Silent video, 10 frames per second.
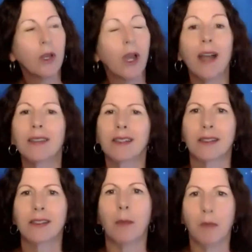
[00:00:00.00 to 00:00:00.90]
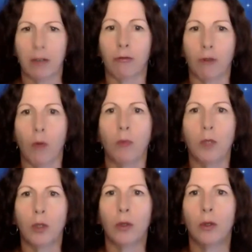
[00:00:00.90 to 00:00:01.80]
something from
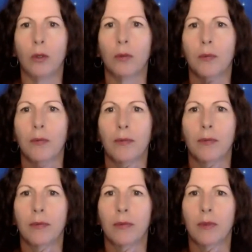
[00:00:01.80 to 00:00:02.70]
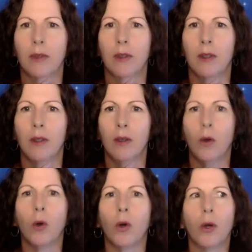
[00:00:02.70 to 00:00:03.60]
you,
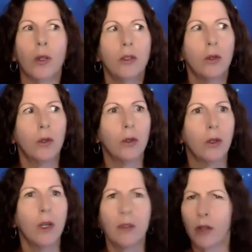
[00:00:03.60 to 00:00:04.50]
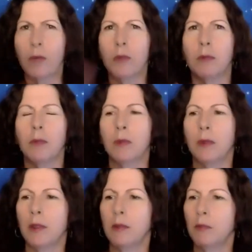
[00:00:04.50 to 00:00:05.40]
or
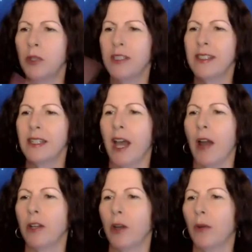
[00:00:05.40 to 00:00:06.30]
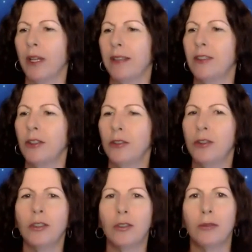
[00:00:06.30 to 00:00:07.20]
put a scenario in. Do
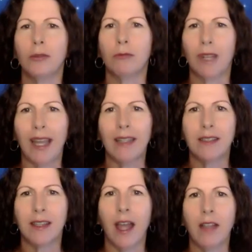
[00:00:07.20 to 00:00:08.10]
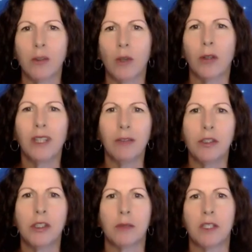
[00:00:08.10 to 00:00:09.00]
you relate to that? So I could give
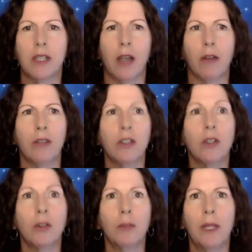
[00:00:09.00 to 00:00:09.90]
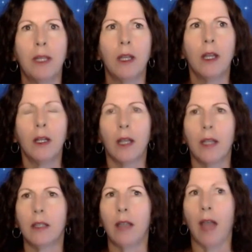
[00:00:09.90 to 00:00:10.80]
you some scenarios. It could be
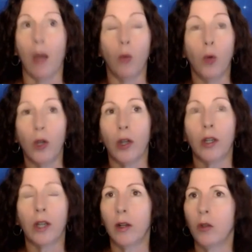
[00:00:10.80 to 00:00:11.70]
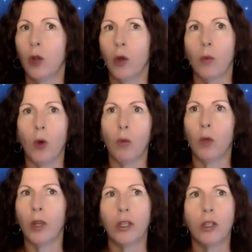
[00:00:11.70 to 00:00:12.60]
like at work. I don't know what
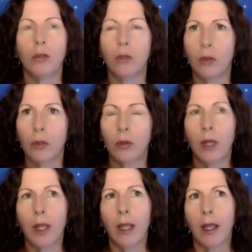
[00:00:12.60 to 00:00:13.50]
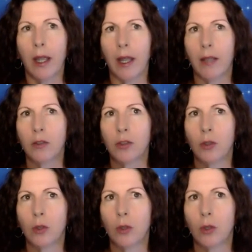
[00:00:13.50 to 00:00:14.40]
work you do, and
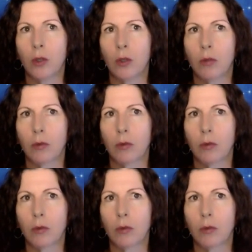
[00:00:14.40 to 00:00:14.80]
you're